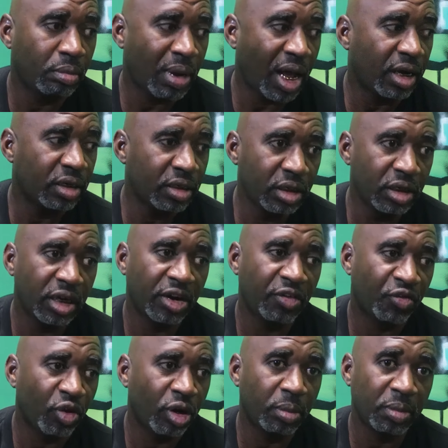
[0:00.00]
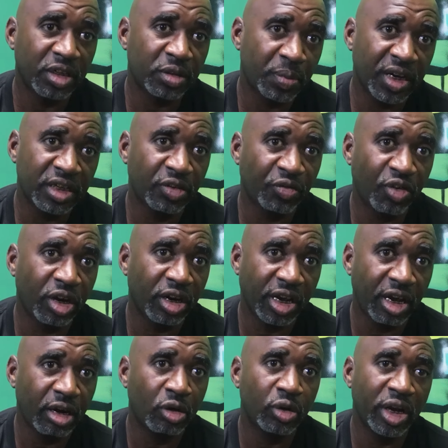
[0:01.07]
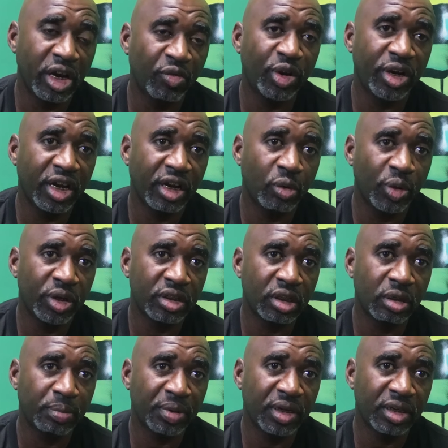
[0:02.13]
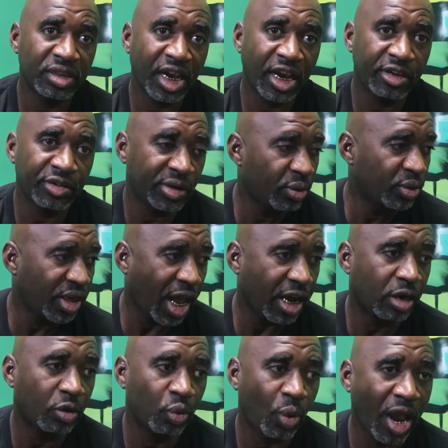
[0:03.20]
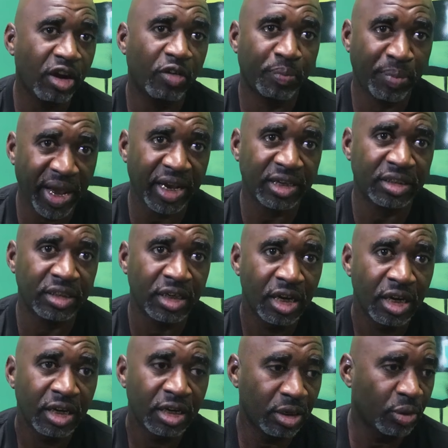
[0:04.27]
my hood and from especially from the ghetto, every nigga went to the penitentiary. It was like a rite of passage.